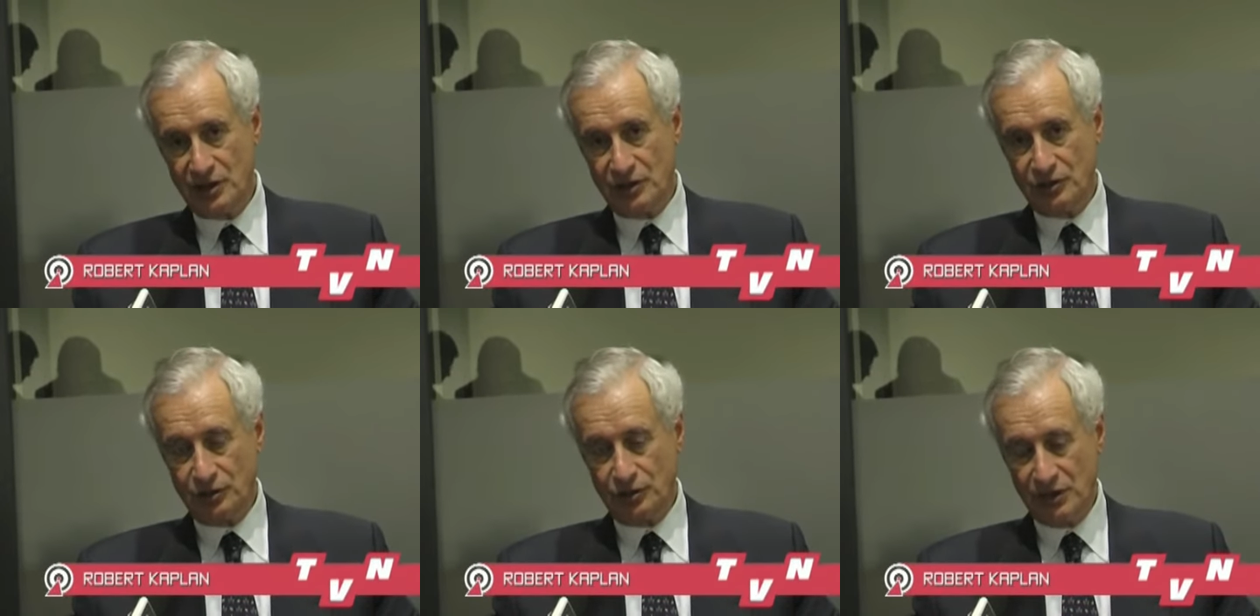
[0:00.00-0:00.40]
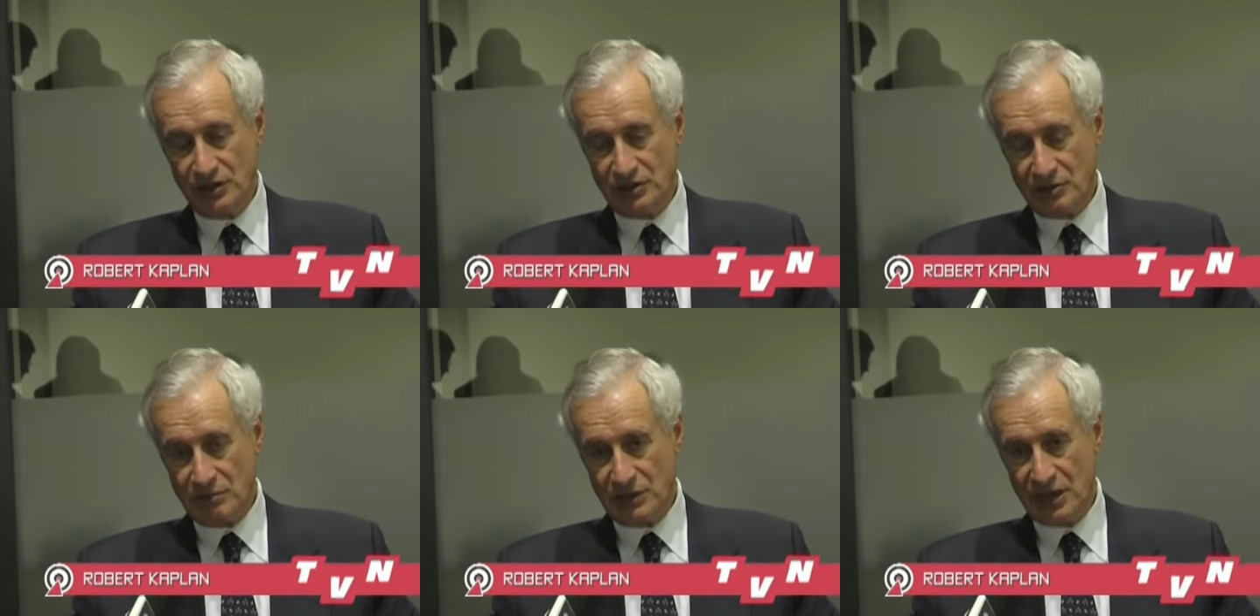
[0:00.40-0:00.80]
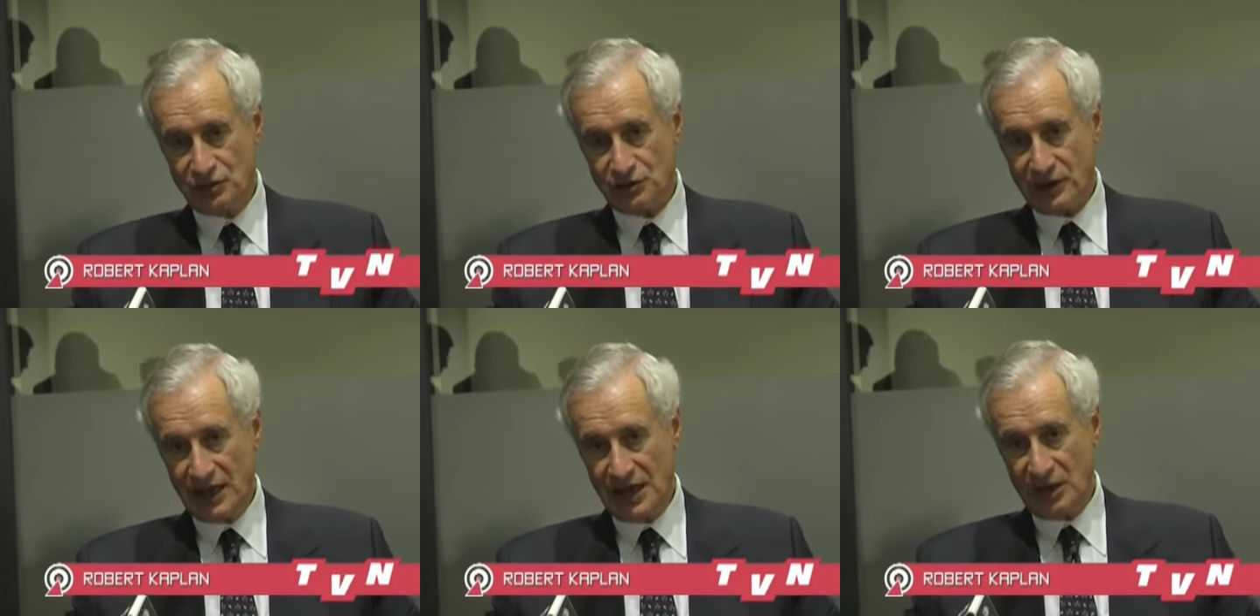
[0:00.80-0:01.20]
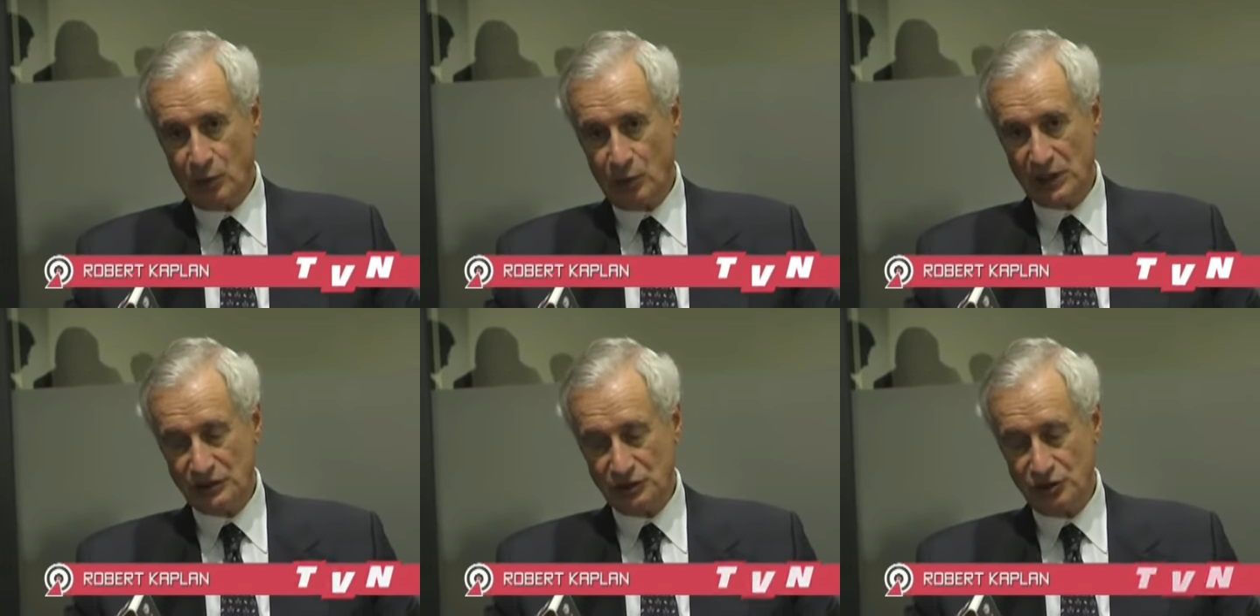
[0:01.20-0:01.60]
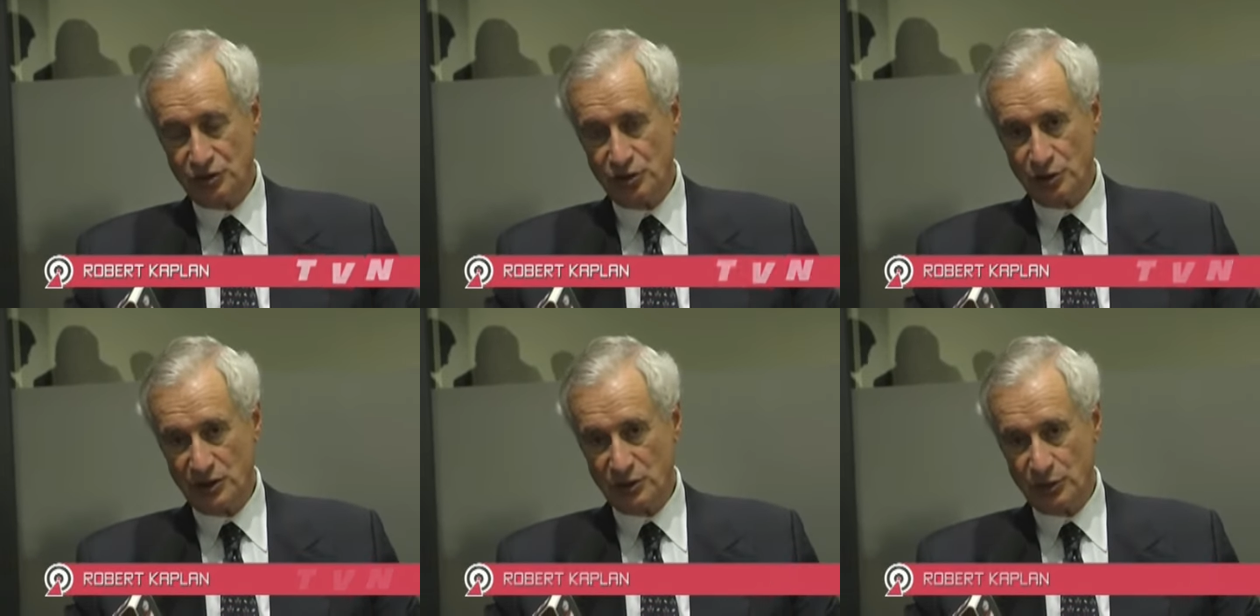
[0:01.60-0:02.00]
you need to measure how well you're
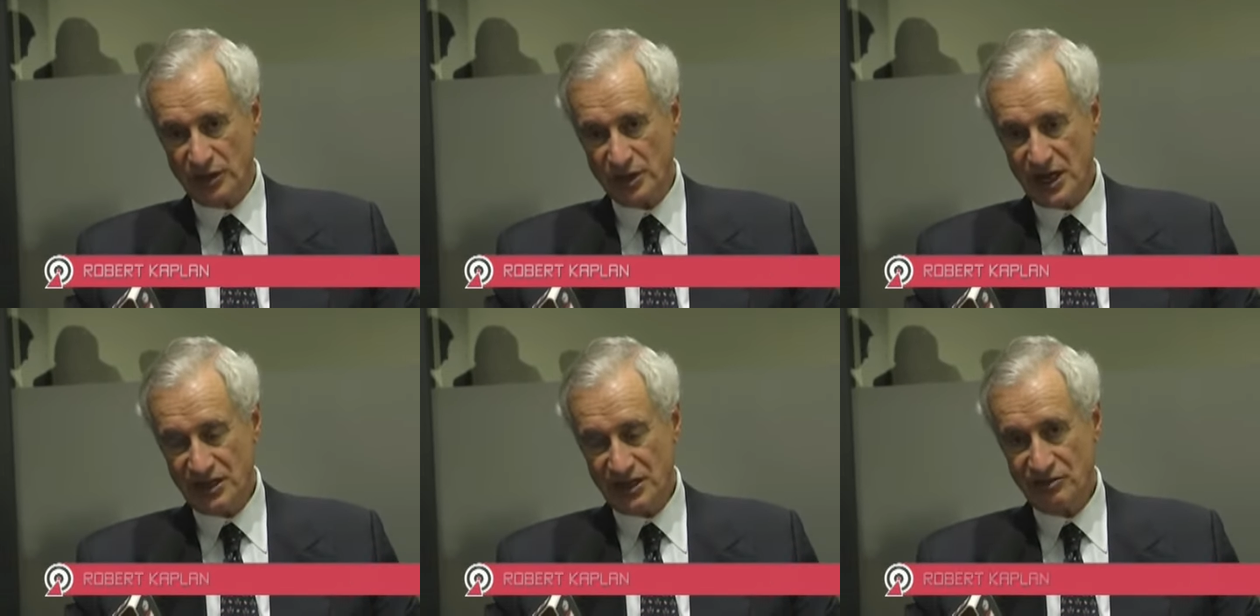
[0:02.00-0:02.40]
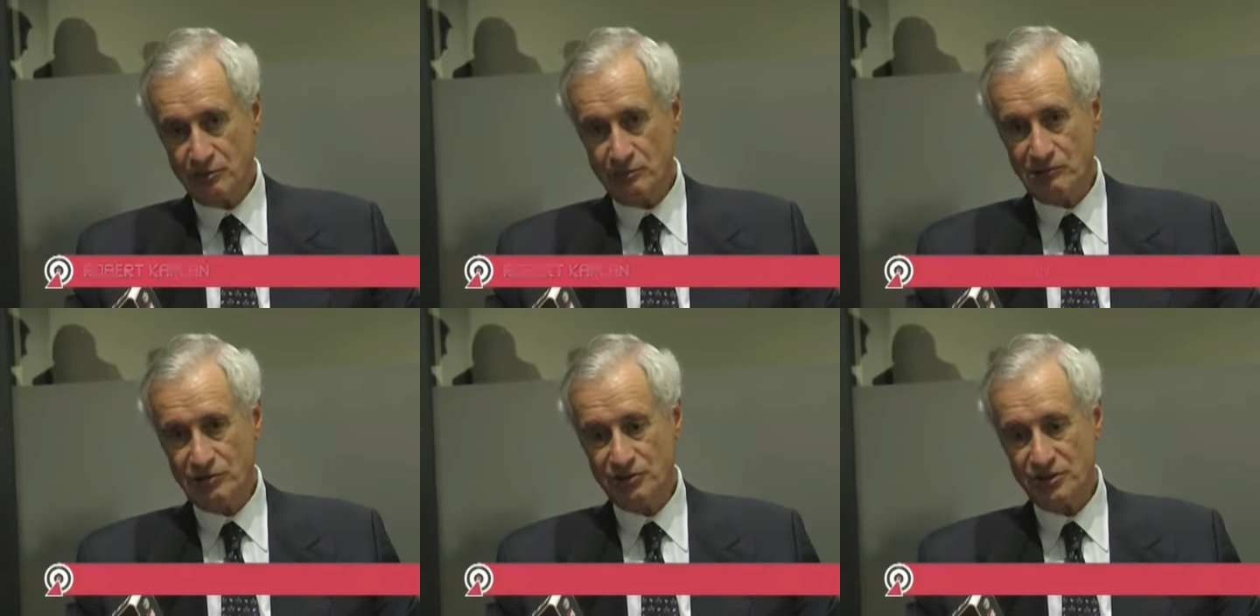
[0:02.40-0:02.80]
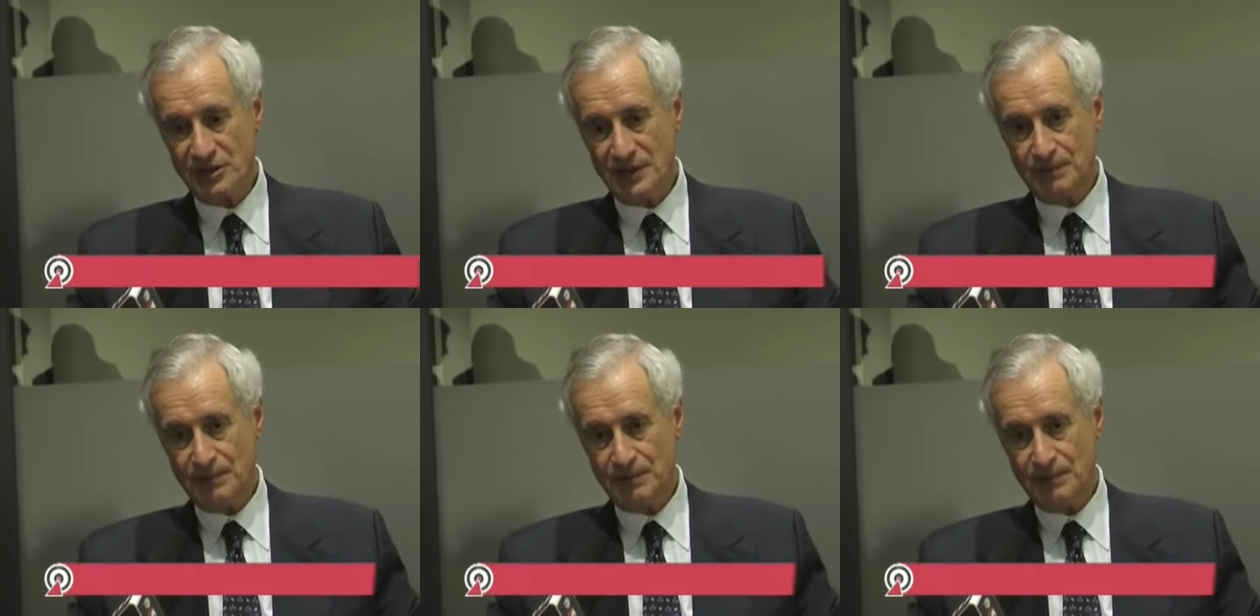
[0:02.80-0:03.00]
doing with customers,